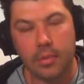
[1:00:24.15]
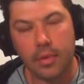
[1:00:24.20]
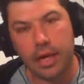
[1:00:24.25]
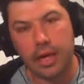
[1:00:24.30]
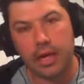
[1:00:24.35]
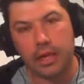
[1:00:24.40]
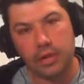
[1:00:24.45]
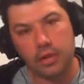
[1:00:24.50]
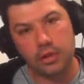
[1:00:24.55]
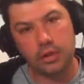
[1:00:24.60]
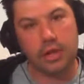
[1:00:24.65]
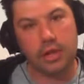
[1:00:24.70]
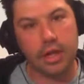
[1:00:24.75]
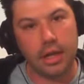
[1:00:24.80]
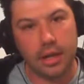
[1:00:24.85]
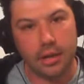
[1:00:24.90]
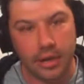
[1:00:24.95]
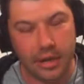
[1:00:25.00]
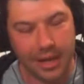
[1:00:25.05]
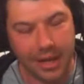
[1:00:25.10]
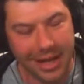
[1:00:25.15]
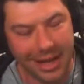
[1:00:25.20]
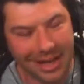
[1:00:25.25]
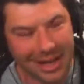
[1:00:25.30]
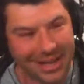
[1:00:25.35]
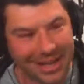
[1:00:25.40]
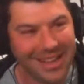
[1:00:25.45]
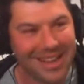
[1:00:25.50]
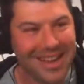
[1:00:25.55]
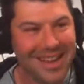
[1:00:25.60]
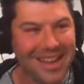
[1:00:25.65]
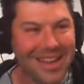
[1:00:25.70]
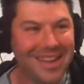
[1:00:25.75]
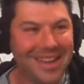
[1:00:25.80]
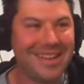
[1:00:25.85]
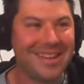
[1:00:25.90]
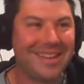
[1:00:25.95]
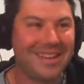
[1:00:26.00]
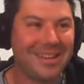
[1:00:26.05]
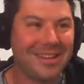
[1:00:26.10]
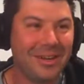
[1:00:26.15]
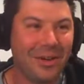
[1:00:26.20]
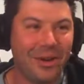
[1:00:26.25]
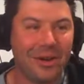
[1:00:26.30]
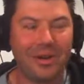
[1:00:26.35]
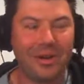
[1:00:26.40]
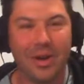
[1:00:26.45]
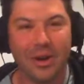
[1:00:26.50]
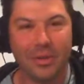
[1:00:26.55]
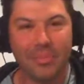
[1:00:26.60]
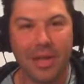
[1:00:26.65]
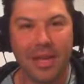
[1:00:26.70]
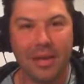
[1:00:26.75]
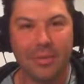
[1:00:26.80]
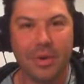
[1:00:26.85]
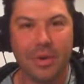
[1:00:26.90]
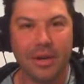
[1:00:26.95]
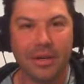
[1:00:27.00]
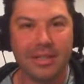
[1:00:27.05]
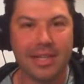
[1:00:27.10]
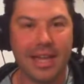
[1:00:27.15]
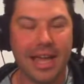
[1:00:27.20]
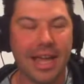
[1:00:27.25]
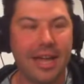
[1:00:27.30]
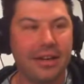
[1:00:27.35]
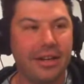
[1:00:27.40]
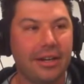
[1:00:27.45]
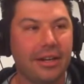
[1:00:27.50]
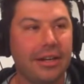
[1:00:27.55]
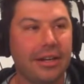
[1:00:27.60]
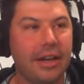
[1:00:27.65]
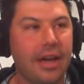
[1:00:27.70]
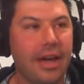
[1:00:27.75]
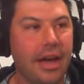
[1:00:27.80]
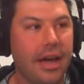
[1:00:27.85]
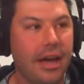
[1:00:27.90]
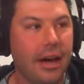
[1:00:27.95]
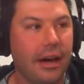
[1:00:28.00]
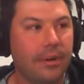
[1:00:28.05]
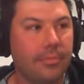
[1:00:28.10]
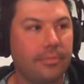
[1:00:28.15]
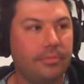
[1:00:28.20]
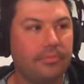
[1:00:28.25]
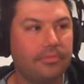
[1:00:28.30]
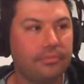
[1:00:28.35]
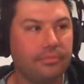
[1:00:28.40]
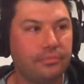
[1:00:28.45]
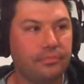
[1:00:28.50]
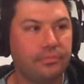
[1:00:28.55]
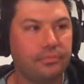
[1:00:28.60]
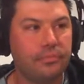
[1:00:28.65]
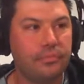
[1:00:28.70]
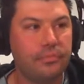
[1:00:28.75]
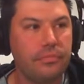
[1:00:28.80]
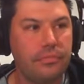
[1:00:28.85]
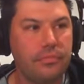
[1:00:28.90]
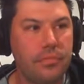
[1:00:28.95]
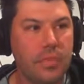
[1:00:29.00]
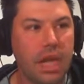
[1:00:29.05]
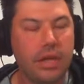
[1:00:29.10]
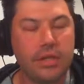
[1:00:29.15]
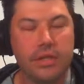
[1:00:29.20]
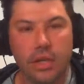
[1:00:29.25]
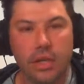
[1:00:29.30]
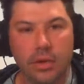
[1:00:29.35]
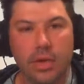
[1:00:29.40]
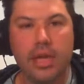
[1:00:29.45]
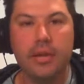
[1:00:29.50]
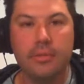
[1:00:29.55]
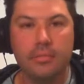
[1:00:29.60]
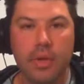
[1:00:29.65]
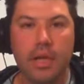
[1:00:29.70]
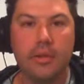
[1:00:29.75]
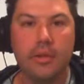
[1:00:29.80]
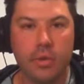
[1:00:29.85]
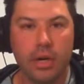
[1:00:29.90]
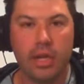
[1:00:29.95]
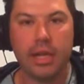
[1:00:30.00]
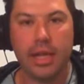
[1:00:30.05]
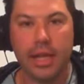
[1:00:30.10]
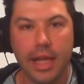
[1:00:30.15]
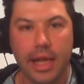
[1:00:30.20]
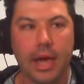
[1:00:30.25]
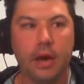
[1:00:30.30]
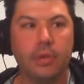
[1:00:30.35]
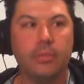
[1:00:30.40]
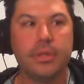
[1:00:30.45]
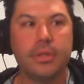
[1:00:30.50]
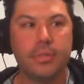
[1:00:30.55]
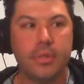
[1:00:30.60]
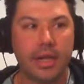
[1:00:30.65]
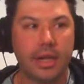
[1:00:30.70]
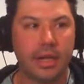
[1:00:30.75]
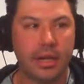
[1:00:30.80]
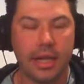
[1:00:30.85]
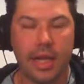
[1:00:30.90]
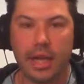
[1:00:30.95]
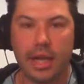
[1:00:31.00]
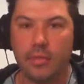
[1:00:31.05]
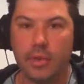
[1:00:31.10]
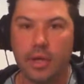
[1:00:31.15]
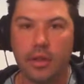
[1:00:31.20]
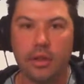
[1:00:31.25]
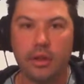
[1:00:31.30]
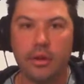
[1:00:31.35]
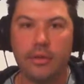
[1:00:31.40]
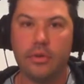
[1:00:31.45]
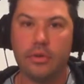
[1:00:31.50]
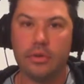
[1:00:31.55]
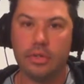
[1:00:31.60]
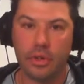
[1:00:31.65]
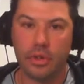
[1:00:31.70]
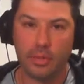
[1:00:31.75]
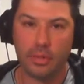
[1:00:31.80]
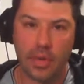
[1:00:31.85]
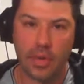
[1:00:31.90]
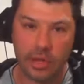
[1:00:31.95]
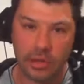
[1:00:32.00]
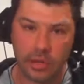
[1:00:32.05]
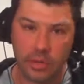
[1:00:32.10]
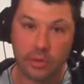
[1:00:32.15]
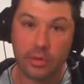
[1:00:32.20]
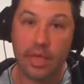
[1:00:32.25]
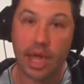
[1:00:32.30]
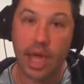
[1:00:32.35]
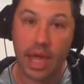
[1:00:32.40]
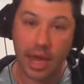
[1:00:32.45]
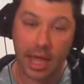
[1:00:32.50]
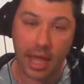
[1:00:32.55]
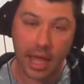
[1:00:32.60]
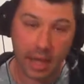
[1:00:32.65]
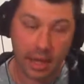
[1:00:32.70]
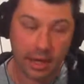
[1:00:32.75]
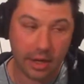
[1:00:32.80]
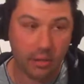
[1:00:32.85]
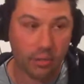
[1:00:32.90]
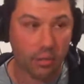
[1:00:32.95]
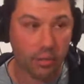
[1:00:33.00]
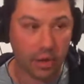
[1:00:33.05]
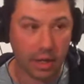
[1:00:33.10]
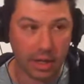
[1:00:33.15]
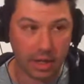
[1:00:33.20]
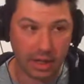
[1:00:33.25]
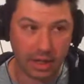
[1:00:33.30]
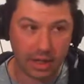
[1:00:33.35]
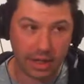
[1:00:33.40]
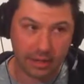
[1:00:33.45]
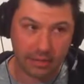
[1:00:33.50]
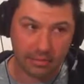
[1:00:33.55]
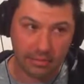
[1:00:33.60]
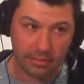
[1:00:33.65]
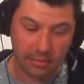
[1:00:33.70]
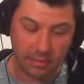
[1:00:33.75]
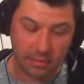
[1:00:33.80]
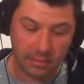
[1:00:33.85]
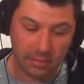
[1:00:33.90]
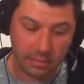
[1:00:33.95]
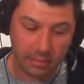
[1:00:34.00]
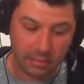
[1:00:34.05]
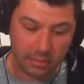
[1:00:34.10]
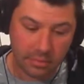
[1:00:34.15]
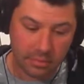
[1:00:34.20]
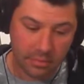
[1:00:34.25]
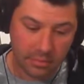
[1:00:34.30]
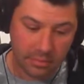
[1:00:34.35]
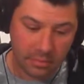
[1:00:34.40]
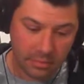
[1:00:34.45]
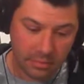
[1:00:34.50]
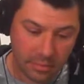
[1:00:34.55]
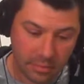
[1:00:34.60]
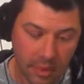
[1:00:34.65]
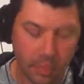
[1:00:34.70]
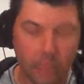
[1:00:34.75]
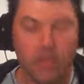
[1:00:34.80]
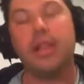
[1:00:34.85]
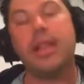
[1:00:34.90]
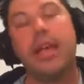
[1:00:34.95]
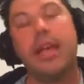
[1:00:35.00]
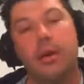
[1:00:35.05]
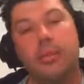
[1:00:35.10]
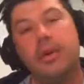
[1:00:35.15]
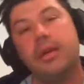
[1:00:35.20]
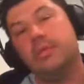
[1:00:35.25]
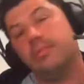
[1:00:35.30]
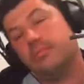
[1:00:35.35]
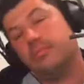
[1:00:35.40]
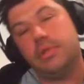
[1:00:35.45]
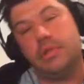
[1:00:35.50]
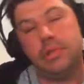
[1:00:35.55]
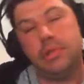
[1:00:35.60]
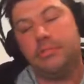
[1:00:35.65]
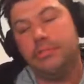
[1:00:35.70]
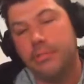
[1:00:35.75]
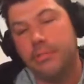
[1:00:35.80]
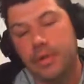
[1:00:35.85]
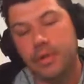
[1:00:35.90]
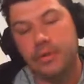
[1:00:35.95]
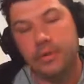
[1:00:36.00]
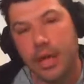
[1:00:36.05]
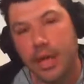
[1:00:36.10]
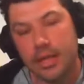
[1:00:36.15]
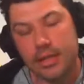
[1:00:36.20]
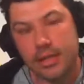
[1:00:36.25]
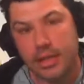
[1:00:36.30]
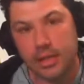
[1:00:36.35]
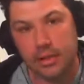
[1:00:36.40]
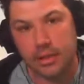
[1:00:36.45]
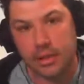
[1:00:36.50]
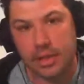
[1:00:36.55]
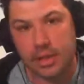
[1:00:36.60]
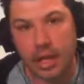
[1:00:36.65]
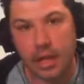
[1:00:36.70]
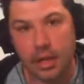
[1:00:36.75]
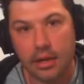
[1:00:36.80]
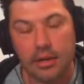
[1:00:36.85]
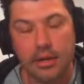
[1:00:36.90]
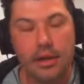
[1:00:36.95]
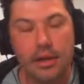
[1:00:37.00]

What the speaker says: I need you kind of not being bogged down in it. And so he really helped me and gave me a lot of autonomy to do that, and it really helped me to build that skill set.